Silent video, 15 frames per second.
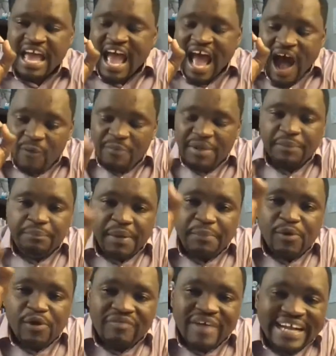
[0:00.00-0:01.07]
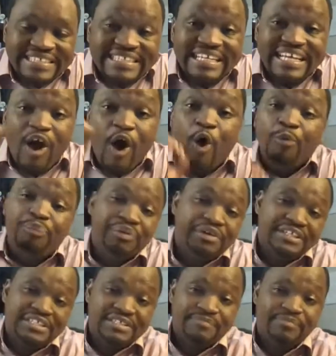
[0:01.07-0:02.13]
how many people have actually
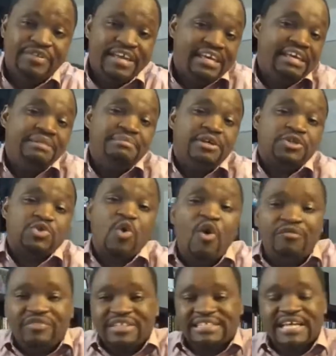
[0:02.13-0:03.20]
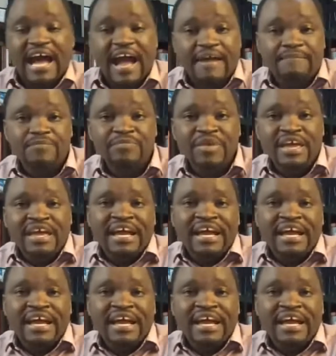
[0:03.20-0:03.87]
opened the emails over time